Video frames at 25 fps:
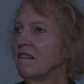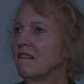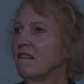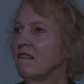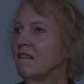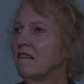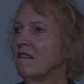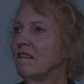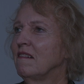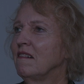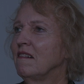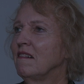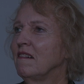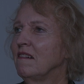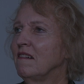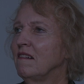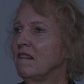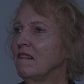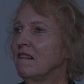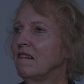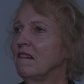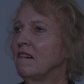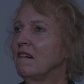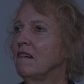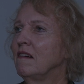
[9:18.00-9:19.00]
of that similar
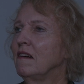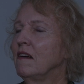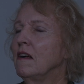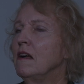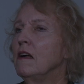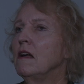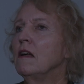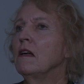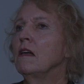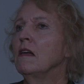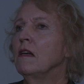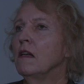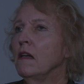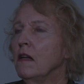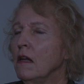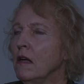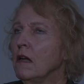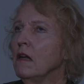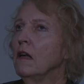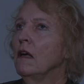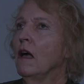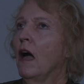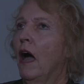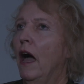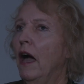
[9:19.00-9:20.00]

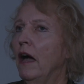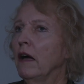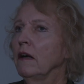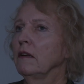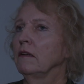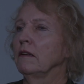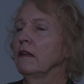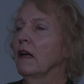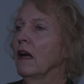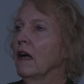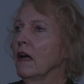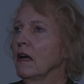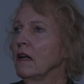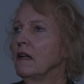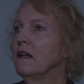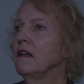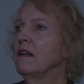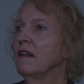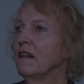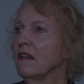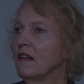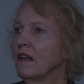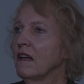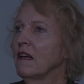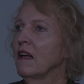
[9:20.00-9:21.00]
uh, kind of uh,
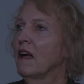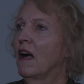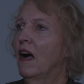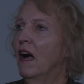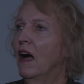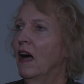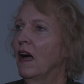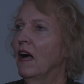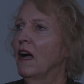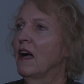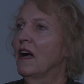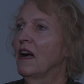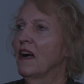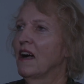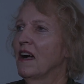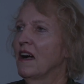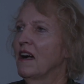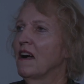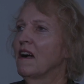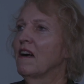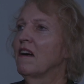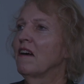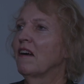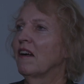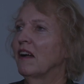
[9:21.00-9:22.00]
dynamic where they, or demographic
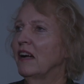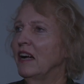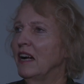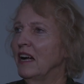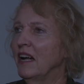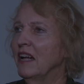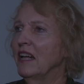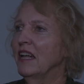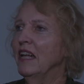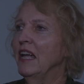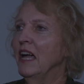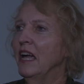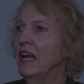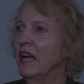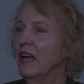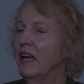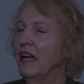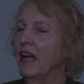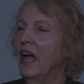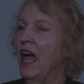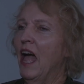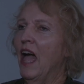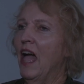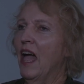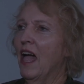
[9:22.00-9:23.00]
where they needed to change yeah.
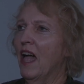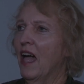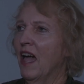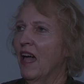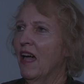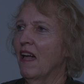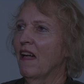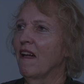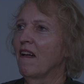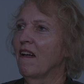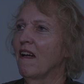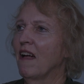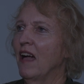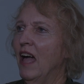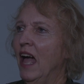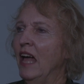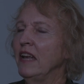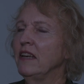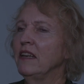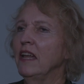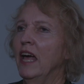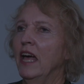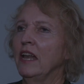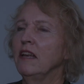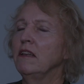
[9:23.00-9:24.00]
it to suit.
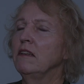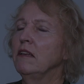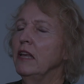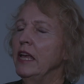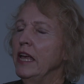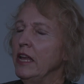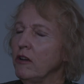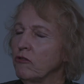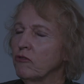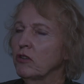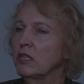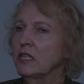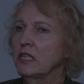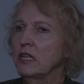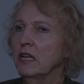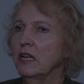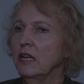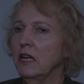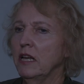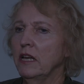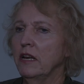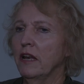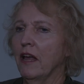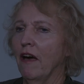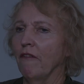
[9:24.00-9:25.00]
And, and
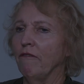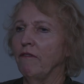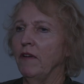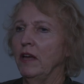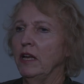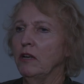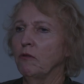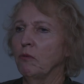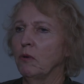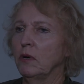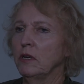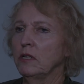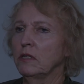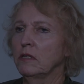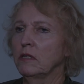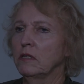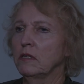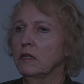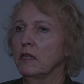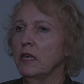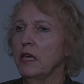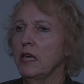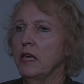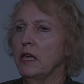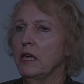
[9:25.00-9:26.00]
interestingly enough, it was
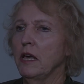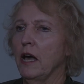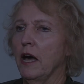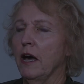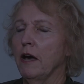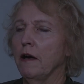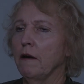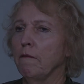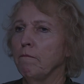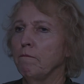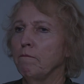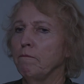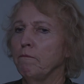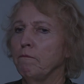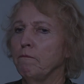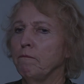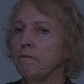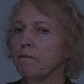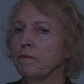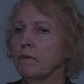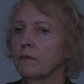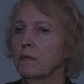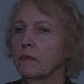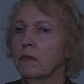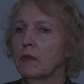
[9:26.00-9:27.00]
the, um,
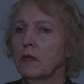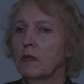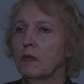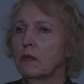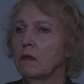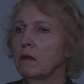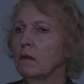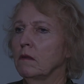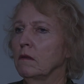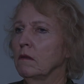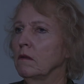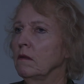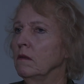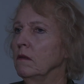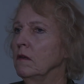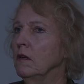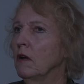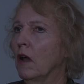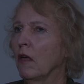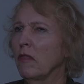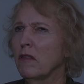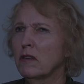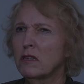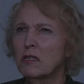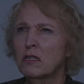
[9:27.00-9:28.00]
you
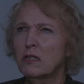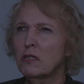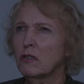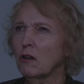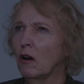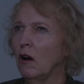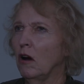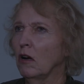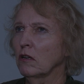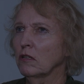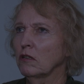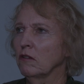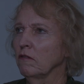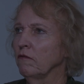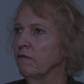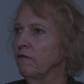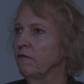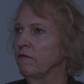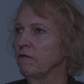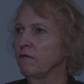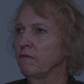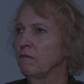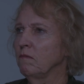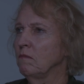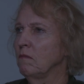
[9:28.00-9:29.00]
know, the start of
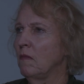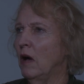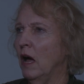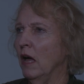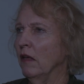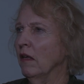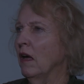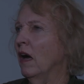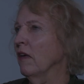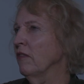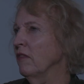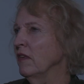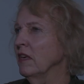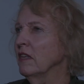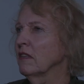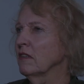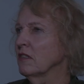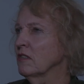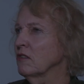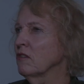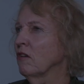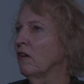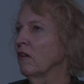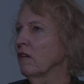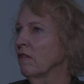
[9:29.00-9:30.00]
I, I, think the
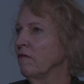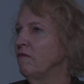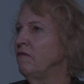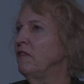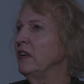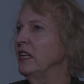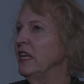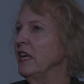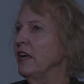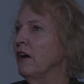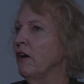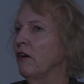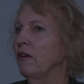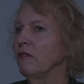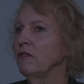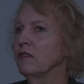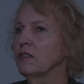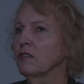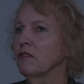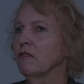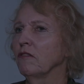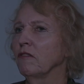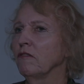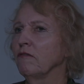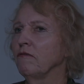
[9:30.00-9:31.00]
start of video.
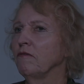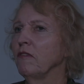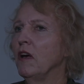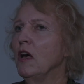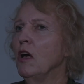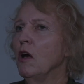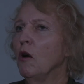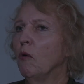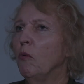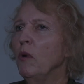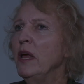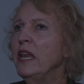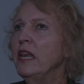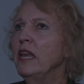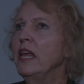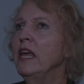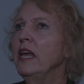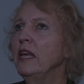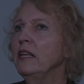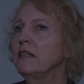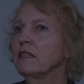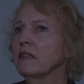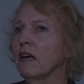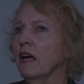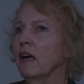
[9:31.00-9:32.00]
So yes. we
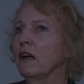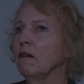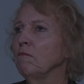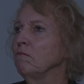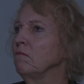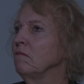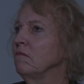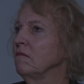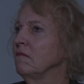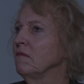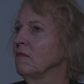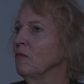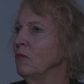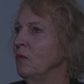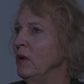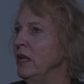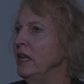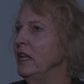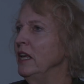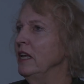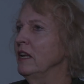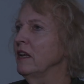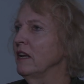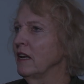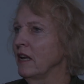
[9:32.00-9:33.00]
need um, we
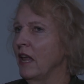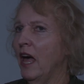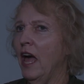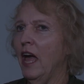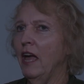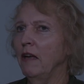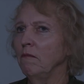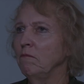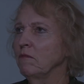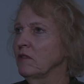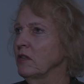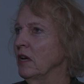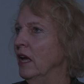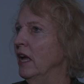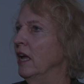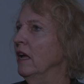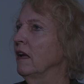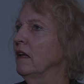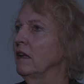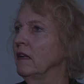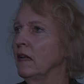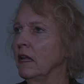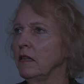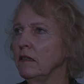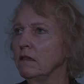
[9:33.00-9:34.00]
need a name Content. to hang
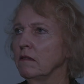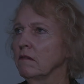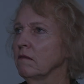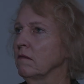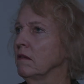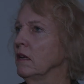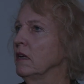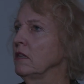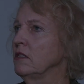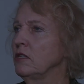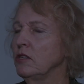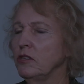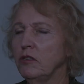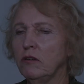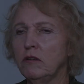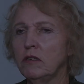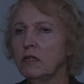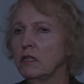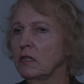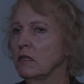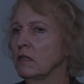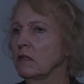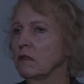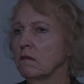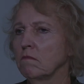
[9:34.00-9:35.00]
in. And yeah. as soon
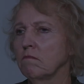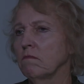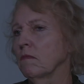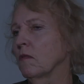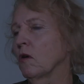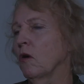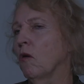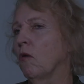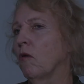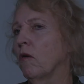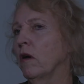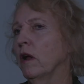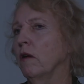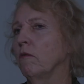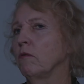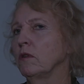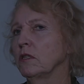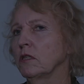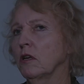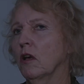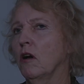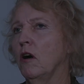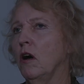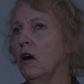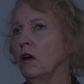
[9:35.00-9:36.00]
as Corey was
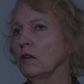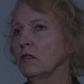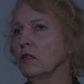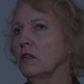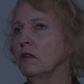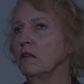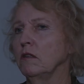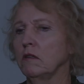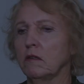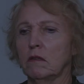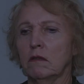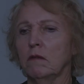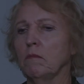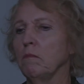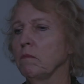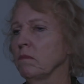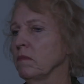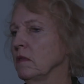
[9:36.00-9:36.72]
cast, you know, the